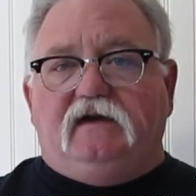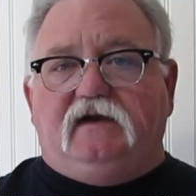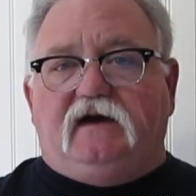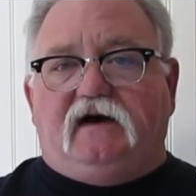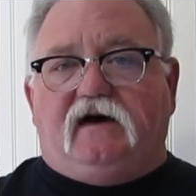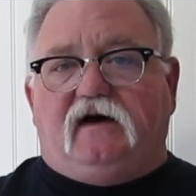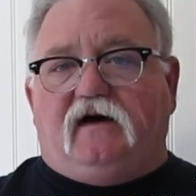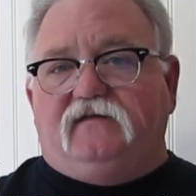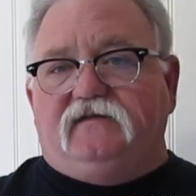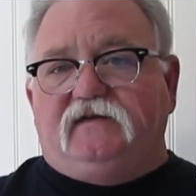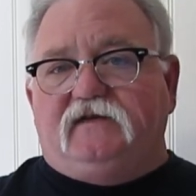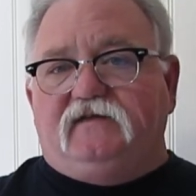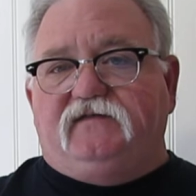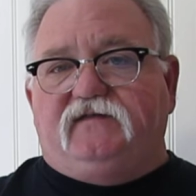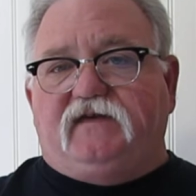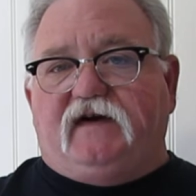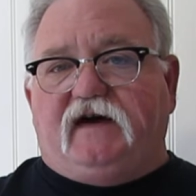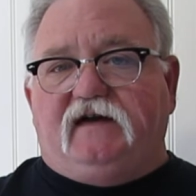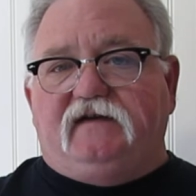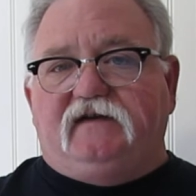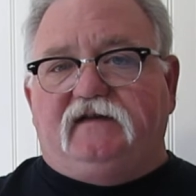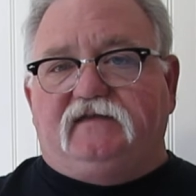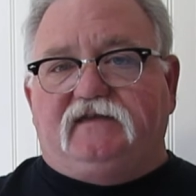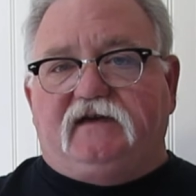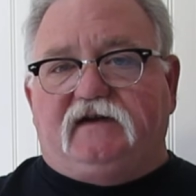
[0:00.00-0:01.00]
I often
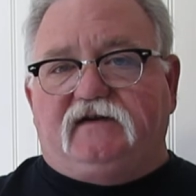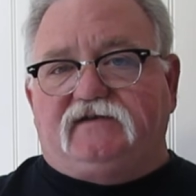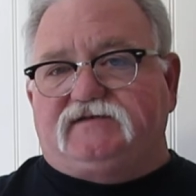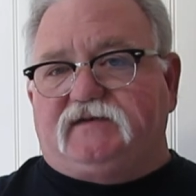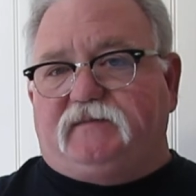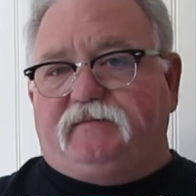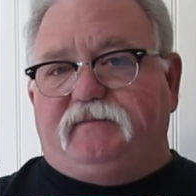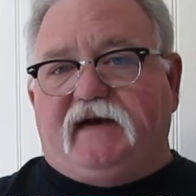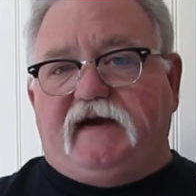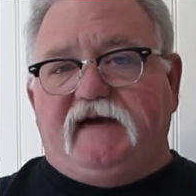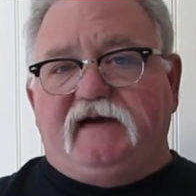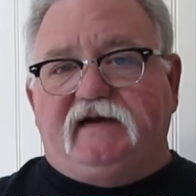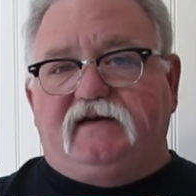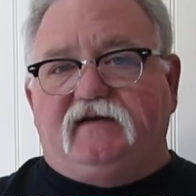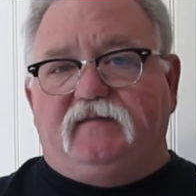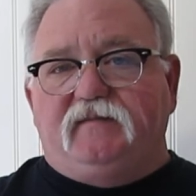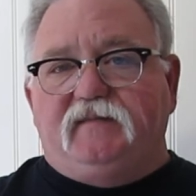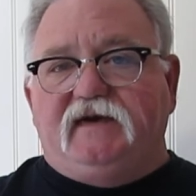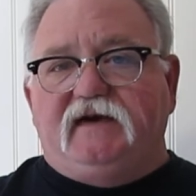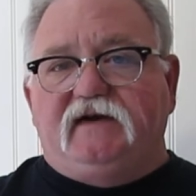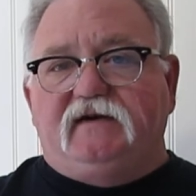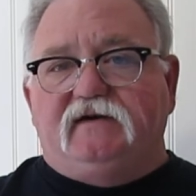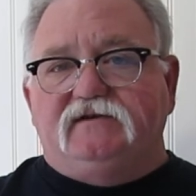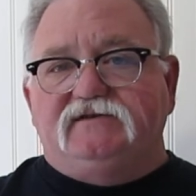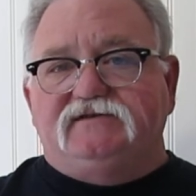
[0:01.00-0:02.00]
find that there's a bank of
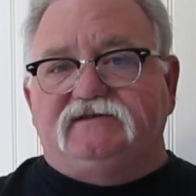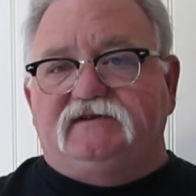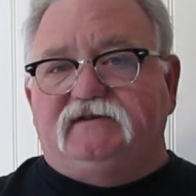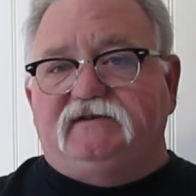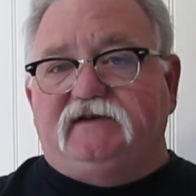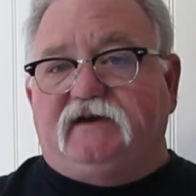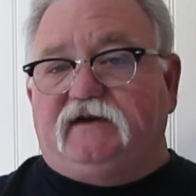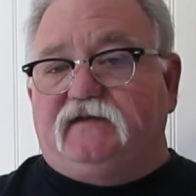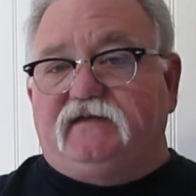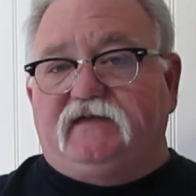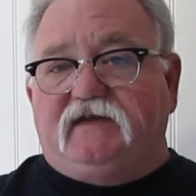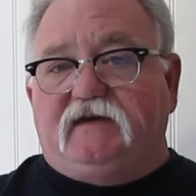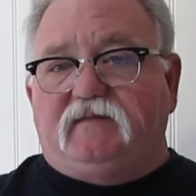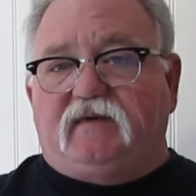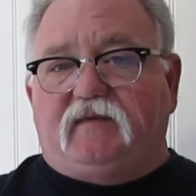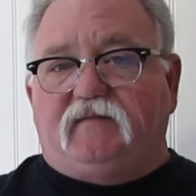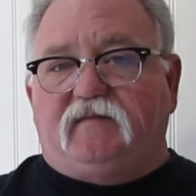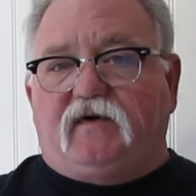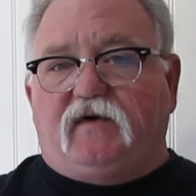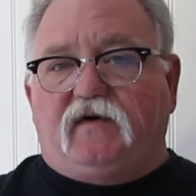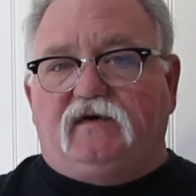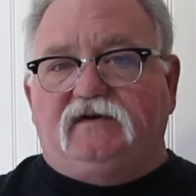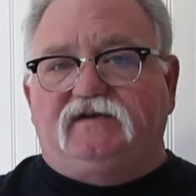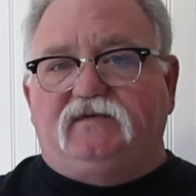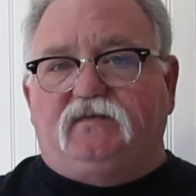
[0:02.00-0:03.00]
meters and none of them are
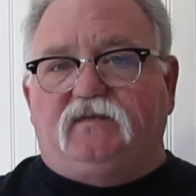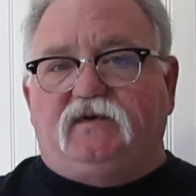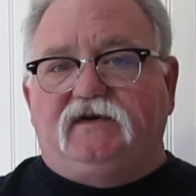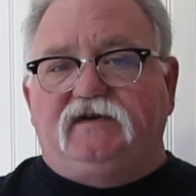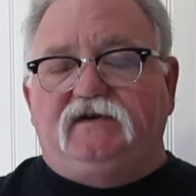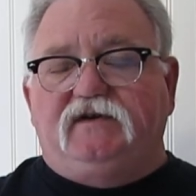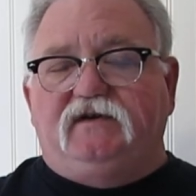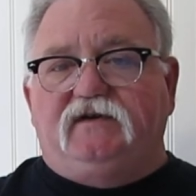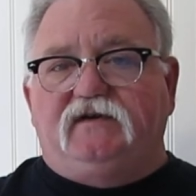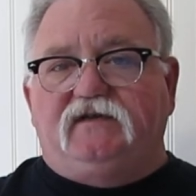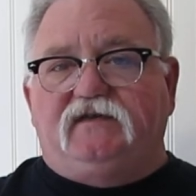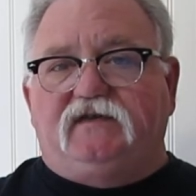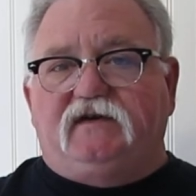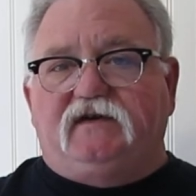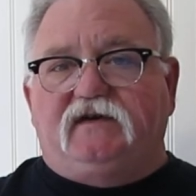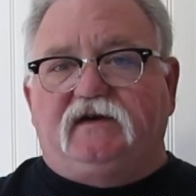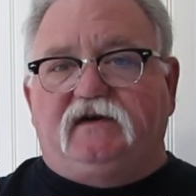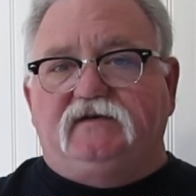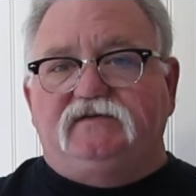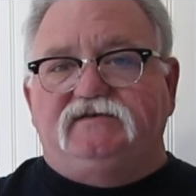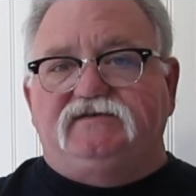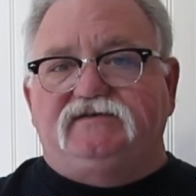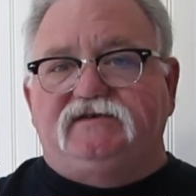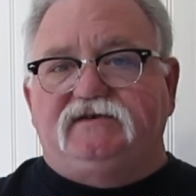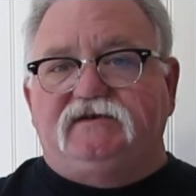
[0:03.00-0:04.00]
marked to what unit they
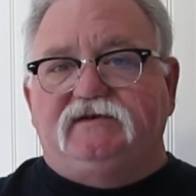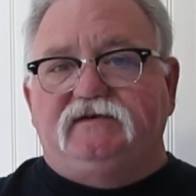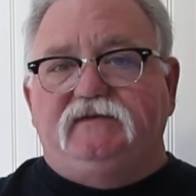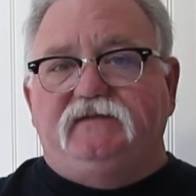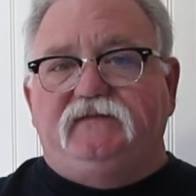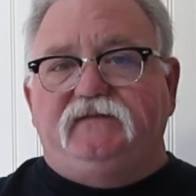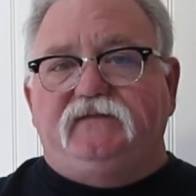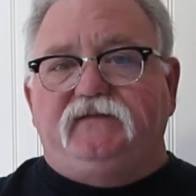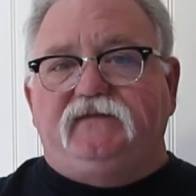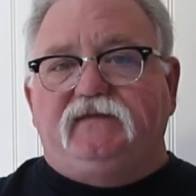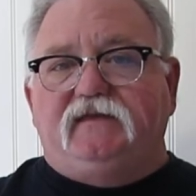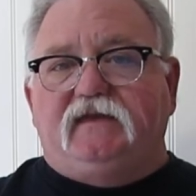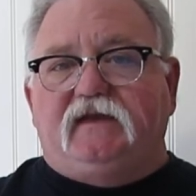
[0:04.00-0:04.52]
go to.